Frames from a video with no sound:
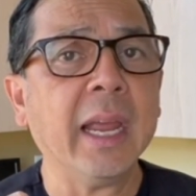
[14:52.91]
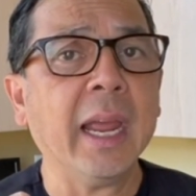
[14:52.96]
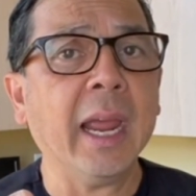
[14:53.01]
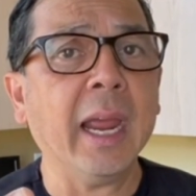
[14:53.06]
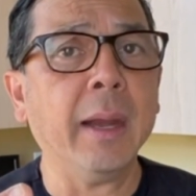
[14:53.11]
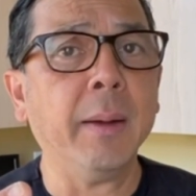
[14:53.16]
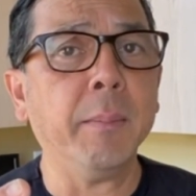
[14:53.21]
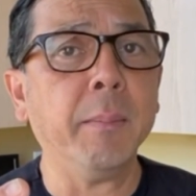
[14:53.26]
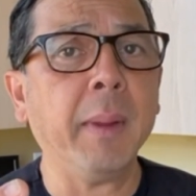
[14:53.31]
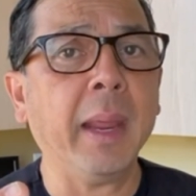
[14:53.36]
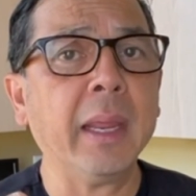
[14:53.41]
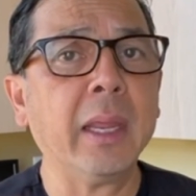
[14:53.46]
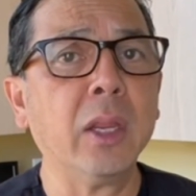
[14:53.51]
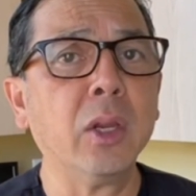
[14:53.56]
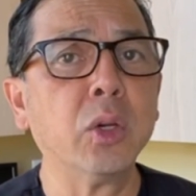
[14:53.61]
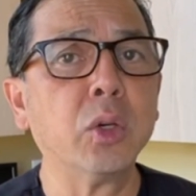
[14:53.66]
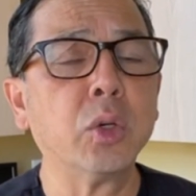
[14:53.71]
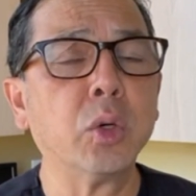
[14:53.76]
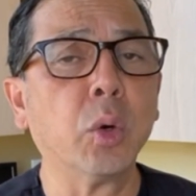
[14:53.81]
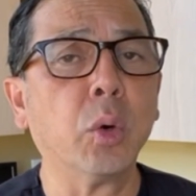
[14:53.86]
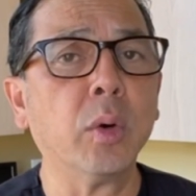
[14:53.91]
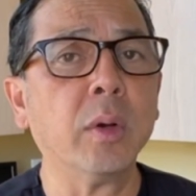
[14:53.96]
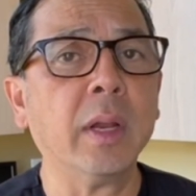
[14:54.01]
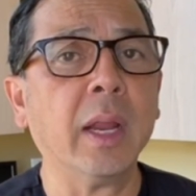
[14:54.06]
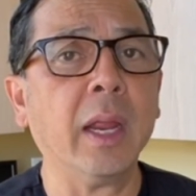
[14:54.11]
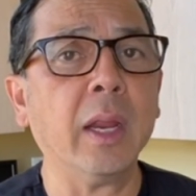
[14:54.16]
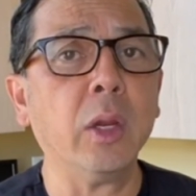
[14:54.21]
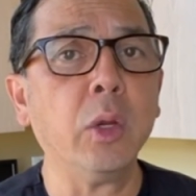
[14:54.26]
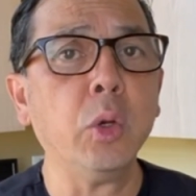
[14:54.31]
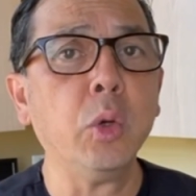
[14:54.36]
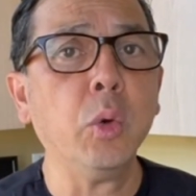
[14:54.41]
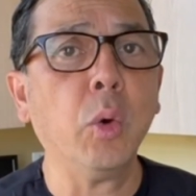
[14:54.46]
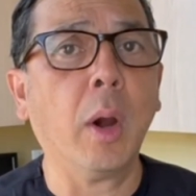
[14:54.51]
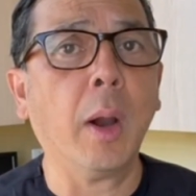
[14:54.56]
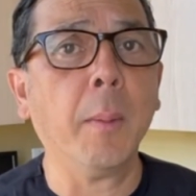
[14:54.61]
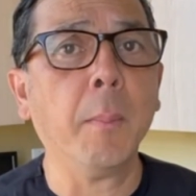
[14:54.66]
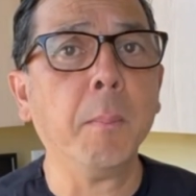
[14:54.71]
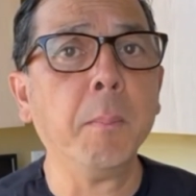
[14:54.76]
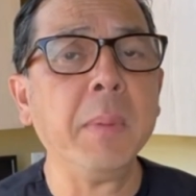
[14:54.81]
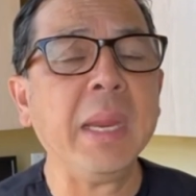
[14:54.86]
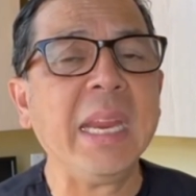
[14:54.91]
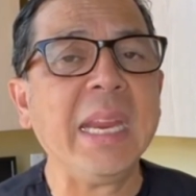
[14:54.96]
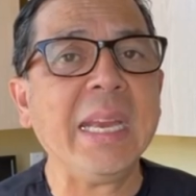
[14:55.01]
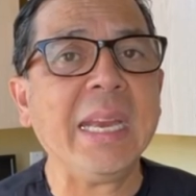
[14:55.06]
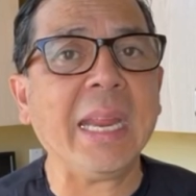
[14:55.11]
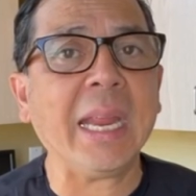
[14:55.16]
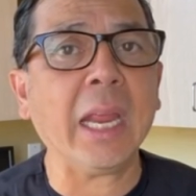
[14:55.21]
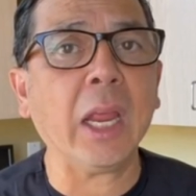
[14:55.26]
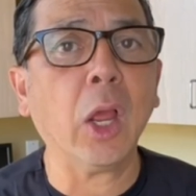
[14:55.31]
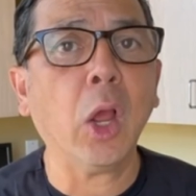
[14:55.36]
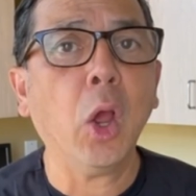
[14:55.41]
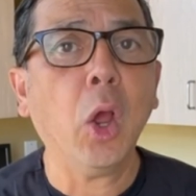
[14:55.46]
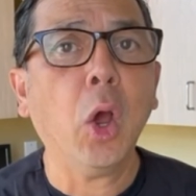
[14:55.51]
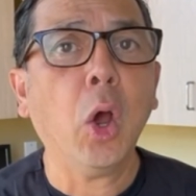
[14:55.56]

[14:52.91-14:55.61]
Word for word: and making sure that you are meeting